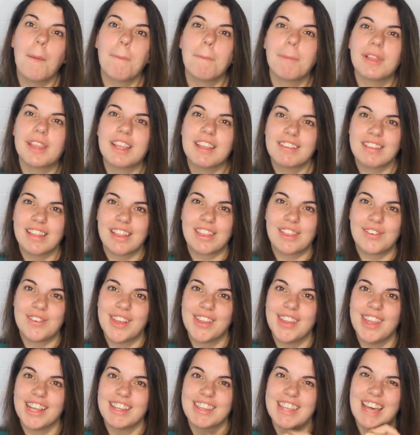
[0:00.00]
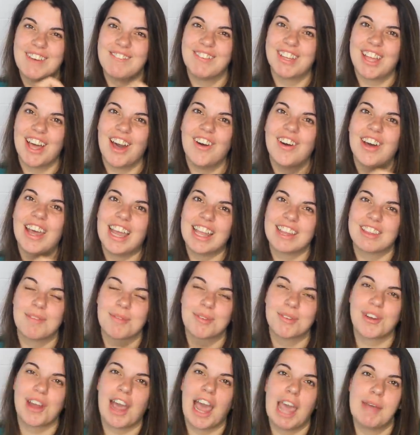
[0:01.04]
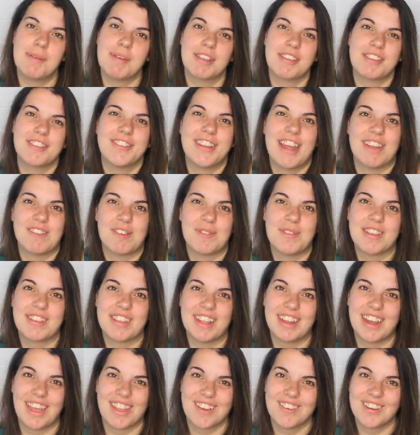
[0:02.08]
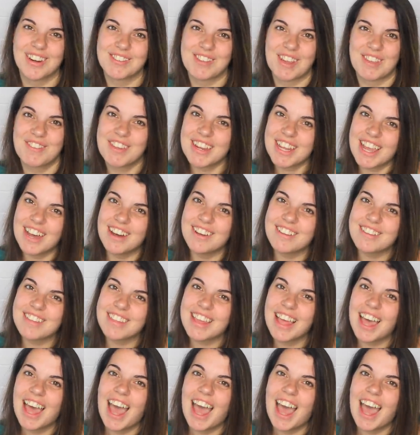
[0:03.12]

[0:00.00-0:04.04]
please click the red link down below and subscribe so you never miss another one of my videos.